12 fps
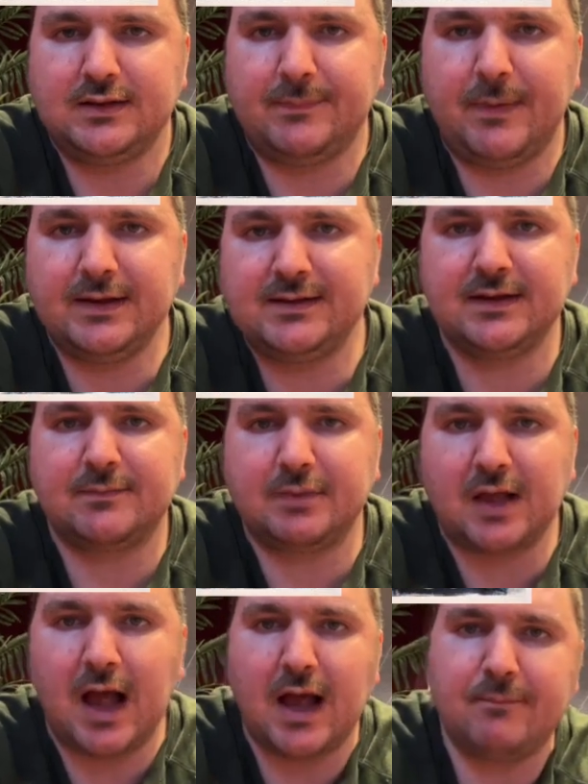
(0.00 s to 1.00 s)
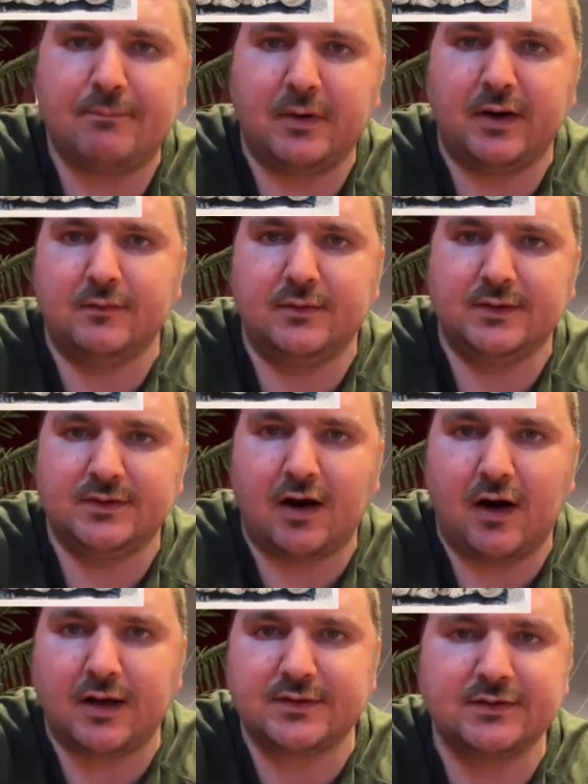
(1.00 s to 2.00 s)
basic plot, but it was
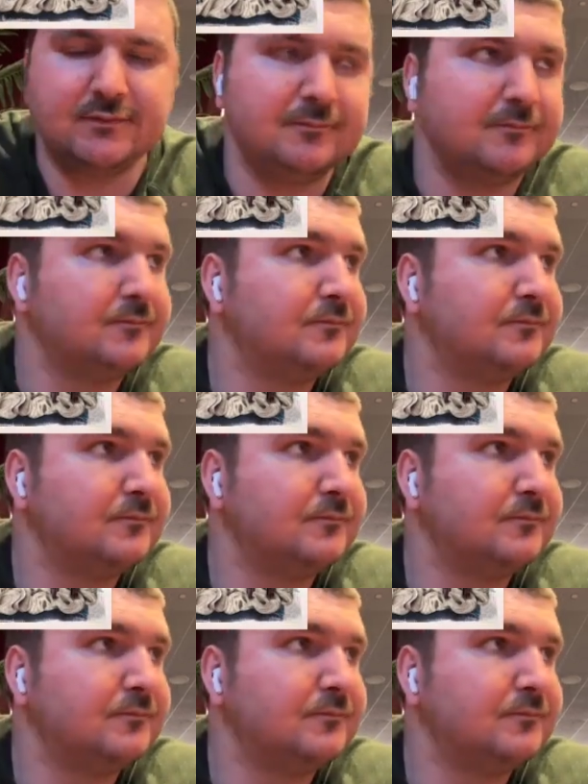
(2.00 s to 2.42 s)
awesome.